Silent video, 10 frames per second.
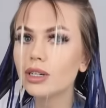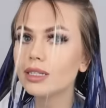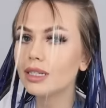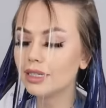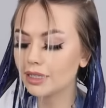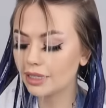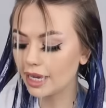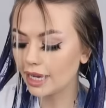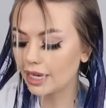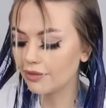interesting to see
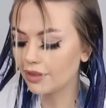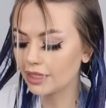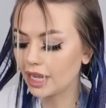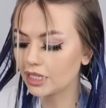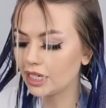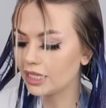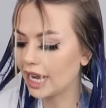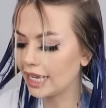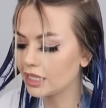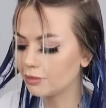if this actually
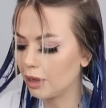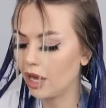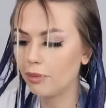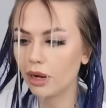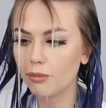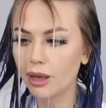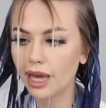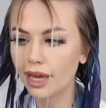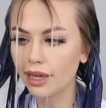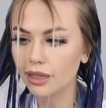takes purple on my
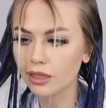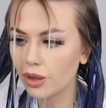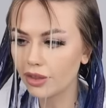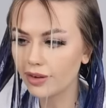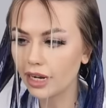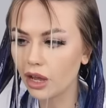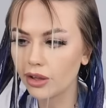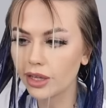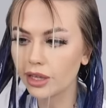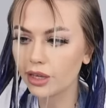hair or whether it
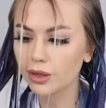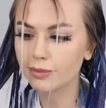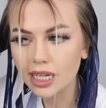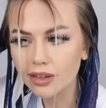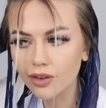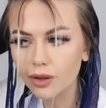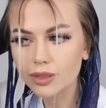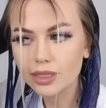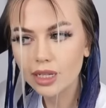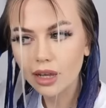like
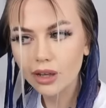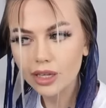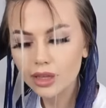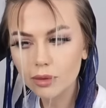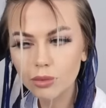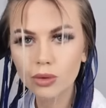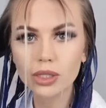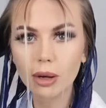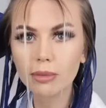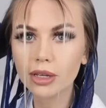defaults to like the more
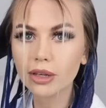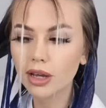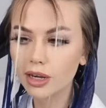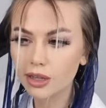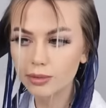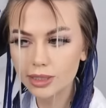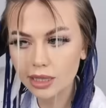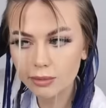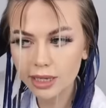dominant colour that was in the